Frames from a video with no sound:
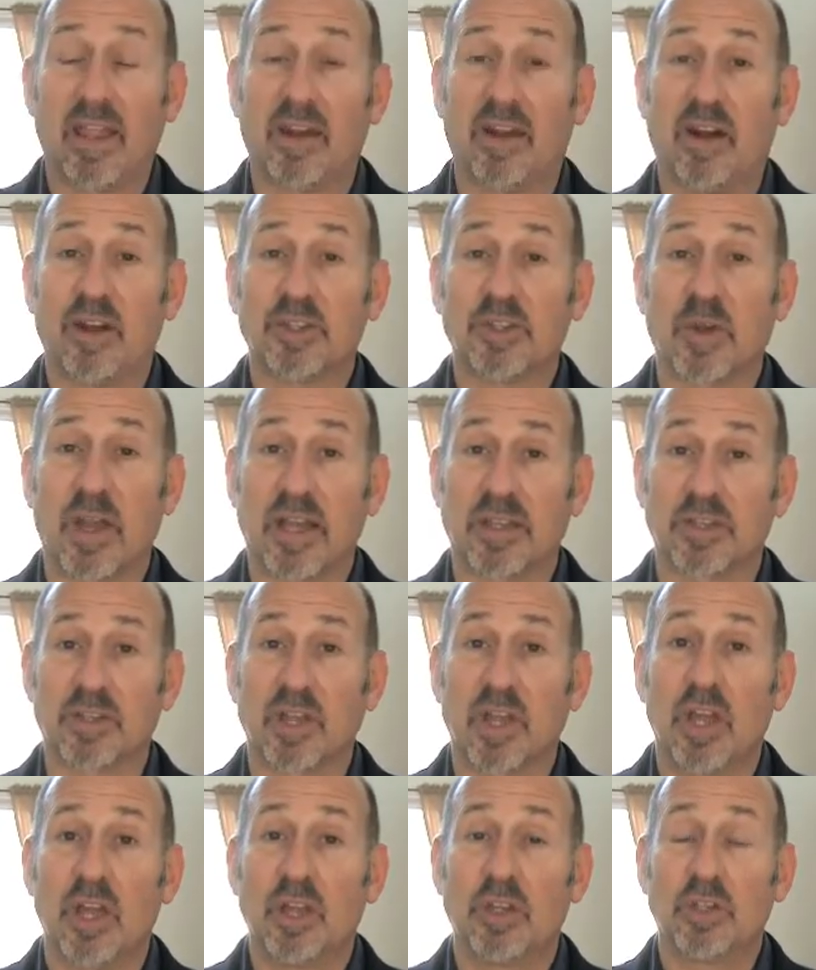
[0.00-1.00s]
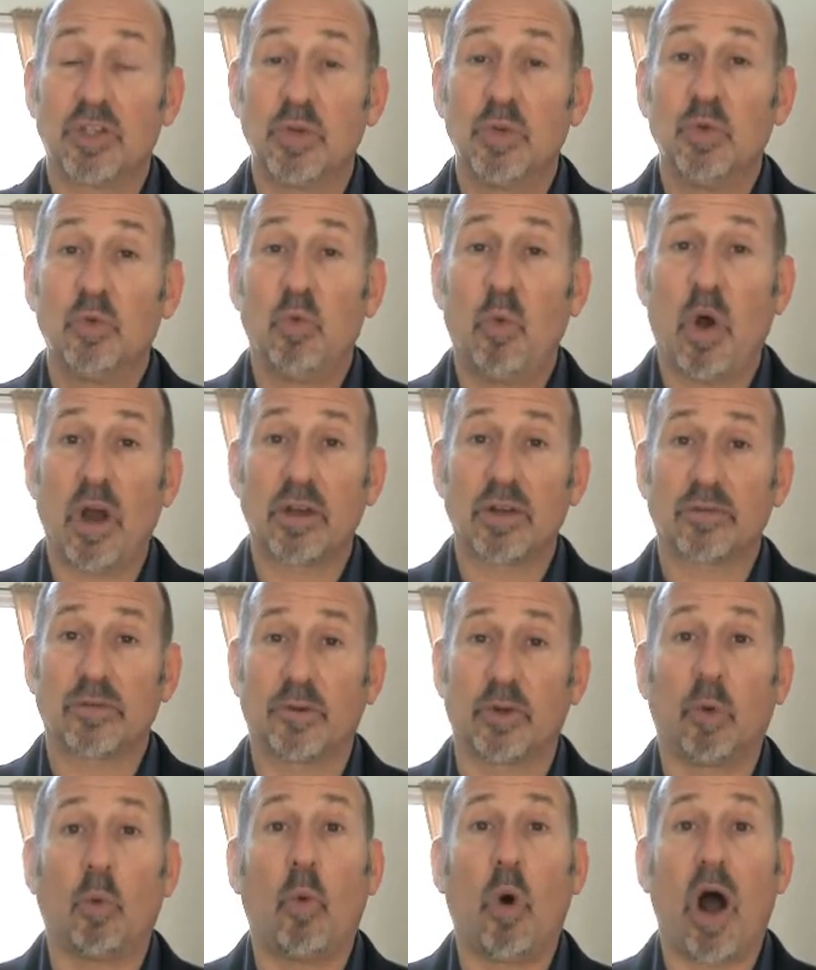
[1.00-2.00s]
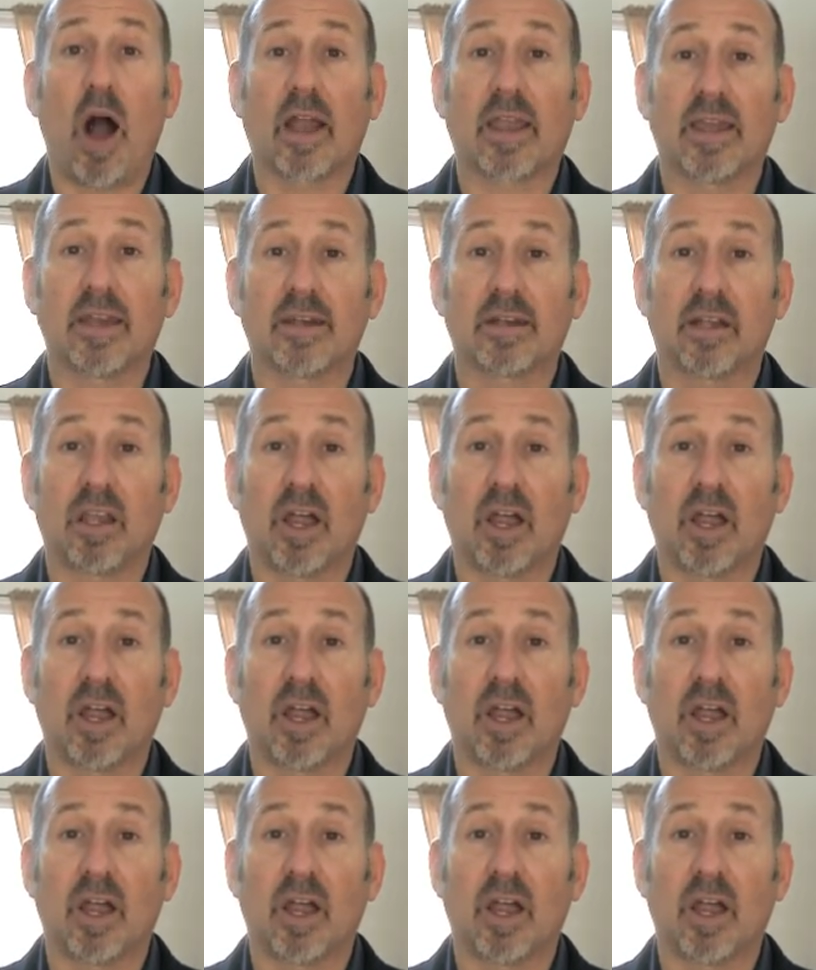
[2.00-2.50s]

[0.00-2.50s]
It also has two wonderful walk-in